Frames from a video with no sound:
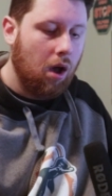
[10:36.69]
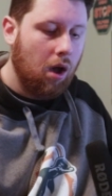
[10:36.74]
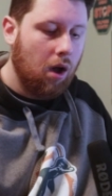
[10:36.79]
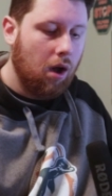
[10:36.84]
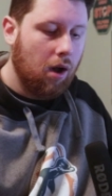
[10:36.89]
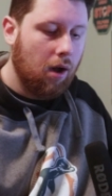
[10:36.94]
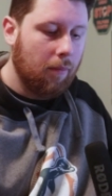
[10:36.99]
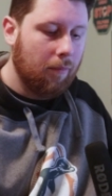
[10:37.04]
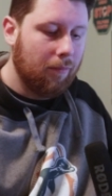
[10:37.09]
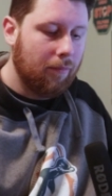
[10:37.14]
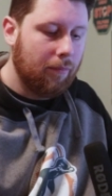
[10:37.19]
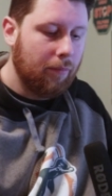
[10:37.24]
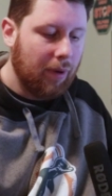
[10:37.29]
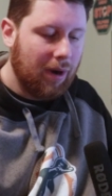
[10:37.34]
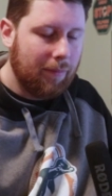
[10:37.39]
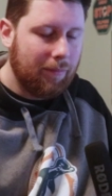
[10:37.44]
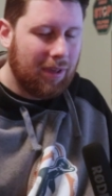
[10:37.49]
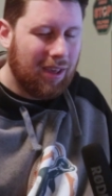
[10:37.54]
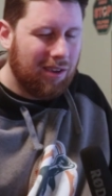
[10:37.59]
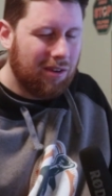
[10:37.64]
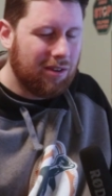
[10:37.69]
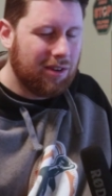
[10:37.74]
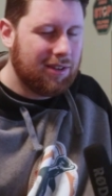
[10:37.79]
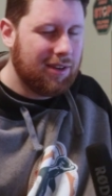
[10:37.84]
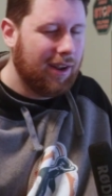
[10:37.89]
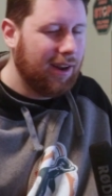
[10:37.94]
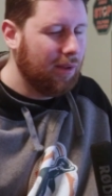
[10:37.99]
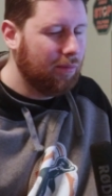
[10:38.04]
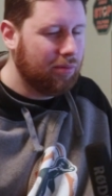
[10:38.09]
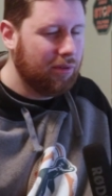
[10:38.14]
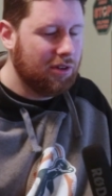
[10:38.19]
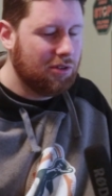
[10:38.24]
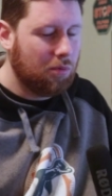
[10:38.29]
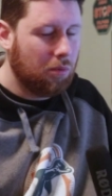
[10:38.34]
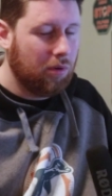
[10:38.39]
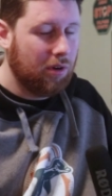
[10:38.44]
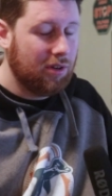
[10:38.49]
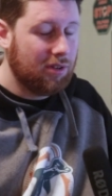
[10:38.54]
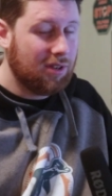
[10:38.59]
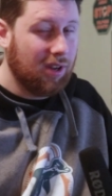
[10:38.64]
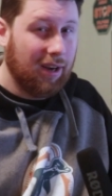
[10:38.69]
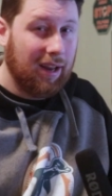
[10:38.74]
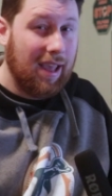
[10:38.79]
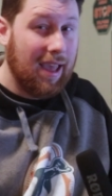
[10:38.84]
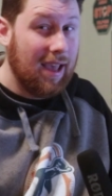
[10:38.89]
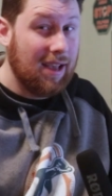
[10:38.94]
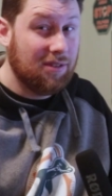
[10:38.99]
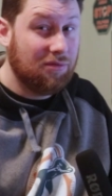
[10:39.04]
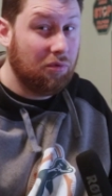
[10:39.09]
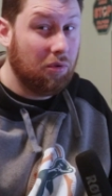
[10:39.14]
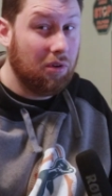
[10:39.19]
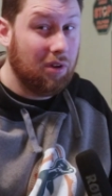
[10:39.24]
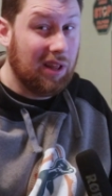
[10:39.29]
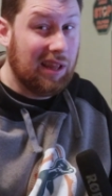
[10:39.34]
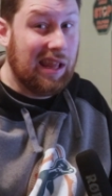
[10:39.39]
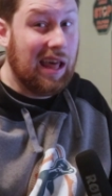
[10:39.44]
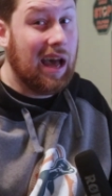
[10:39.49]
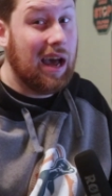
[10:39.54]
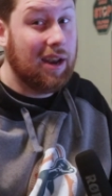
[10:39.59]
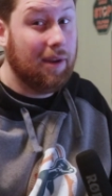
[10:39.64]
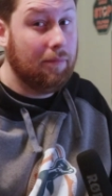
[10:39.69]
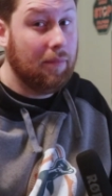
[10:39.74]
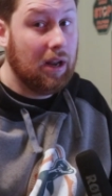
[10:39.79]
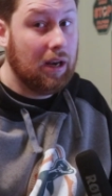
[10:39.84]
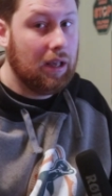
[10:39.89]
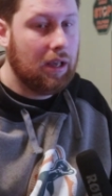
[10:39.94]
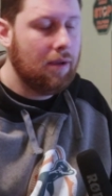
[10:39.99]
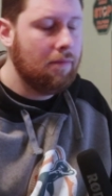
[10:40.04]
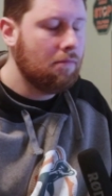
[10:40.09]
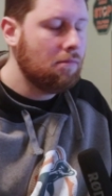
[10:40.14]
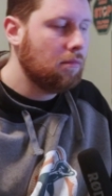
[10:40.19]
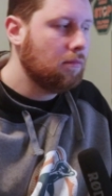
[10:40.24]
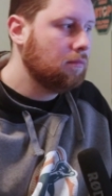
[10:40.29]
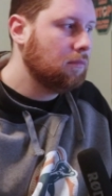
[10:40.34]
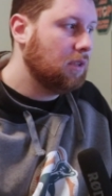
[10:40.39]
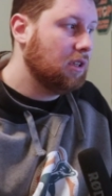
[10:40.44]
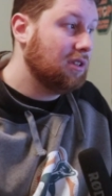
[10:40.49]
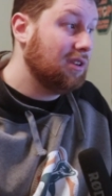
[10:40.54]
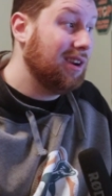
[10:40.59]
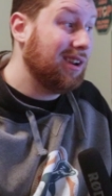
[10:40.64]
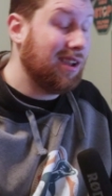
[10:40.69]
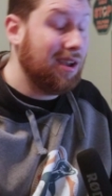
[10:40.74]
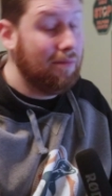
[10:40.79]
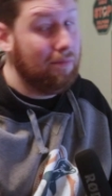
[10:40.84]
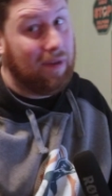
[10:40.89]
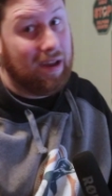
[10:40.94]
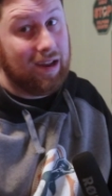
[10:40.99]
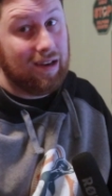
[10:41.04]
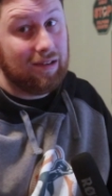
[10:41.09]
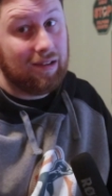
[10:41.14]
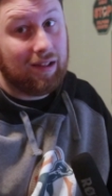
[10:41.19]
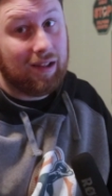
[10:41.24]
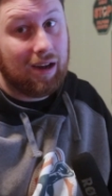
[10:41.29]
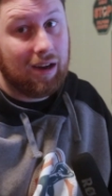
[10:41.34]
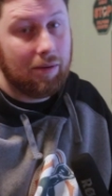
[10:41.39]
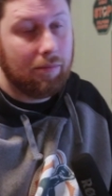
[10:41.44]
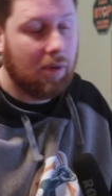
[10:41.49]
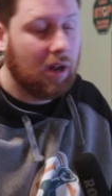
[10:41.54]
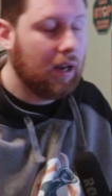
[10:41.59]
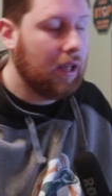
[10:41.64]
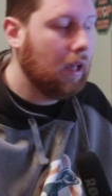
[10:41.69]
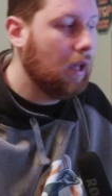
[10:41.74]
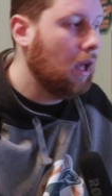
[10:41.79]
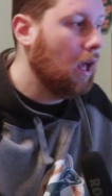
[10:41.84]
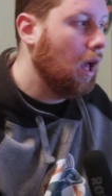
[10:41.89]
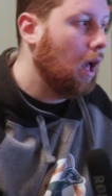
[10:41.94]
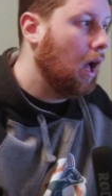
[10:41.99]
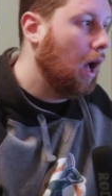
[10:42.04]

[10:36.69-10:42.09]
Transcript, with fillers: Um, but I'm hearing Teddy Bridgewater is going to ask for a lot of money. He's going to command a lot of money.